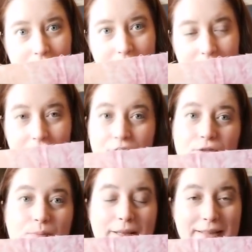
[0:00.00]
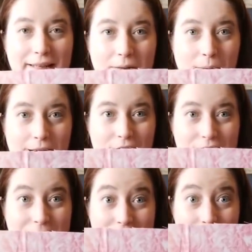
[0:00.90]
is a Mislaid
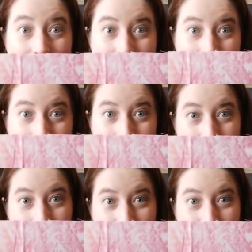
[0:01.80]
Pages exclusive.